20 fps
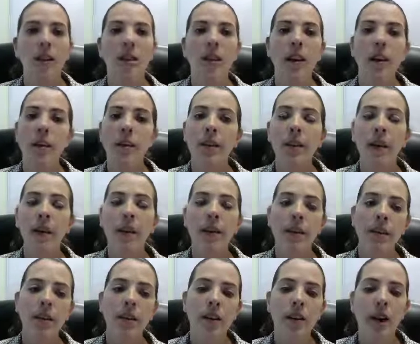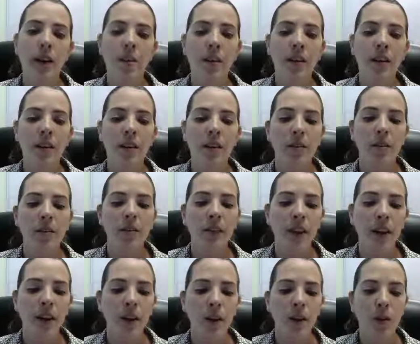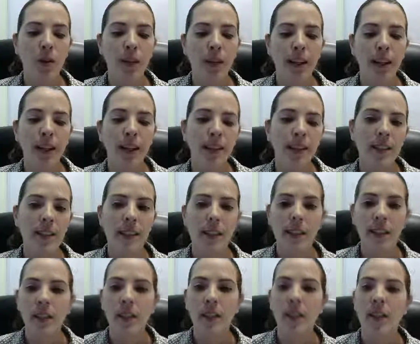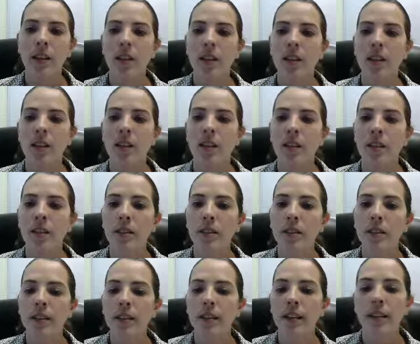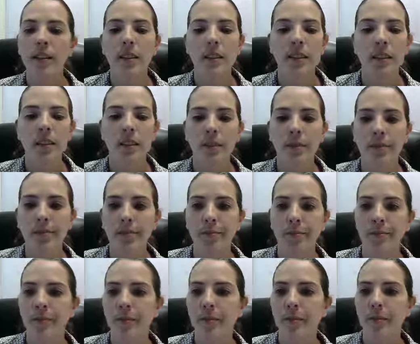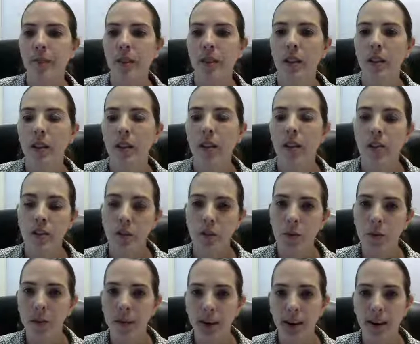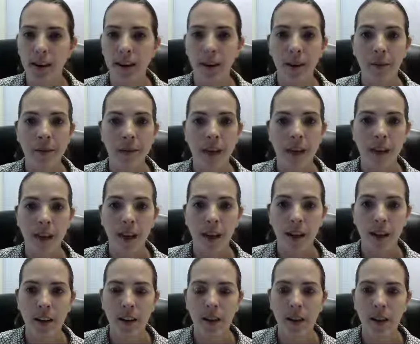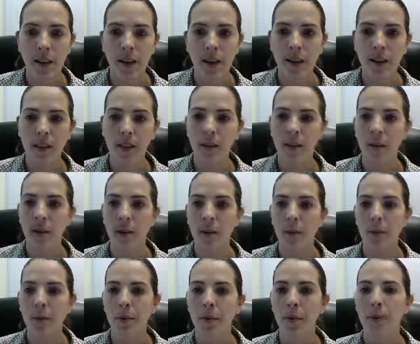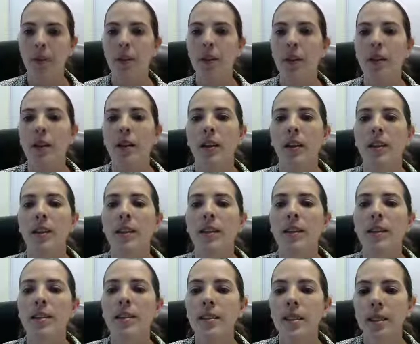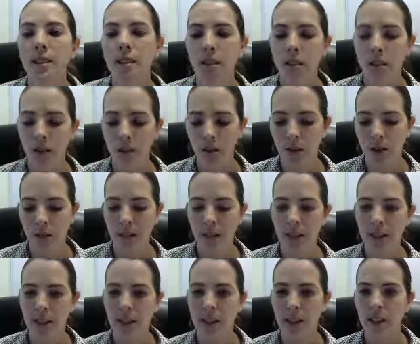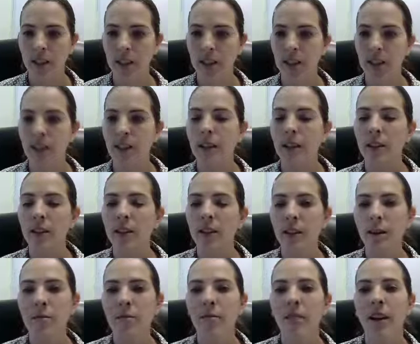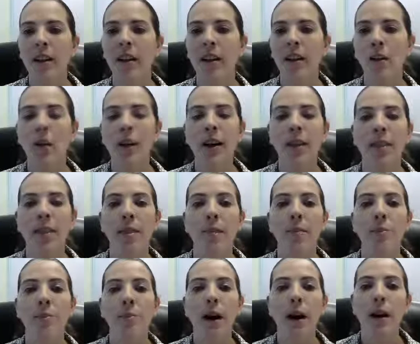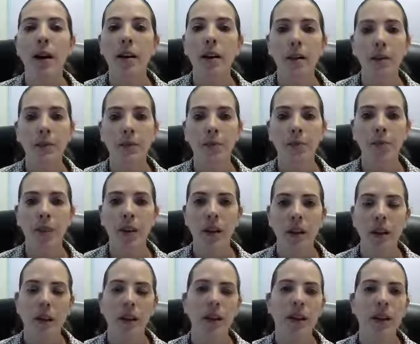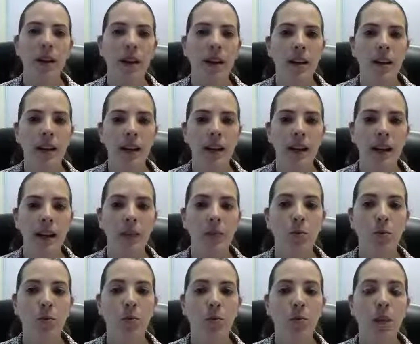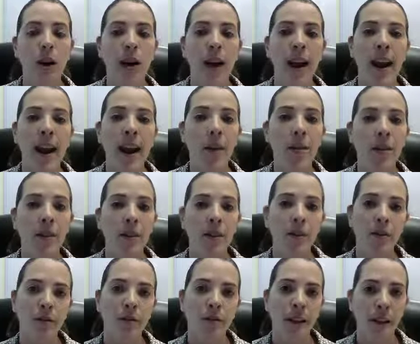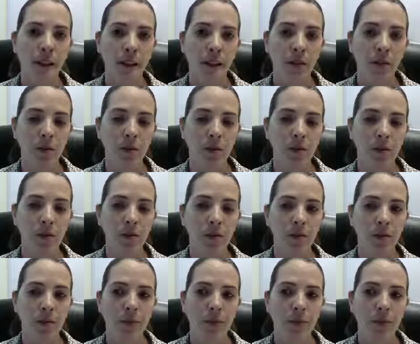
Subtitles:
Now the other common file organization is called Sentinel. So So this one's header. There's a header number at the top. In a Sentinel organization, there's some value at the bottom that indicates we've run out of values.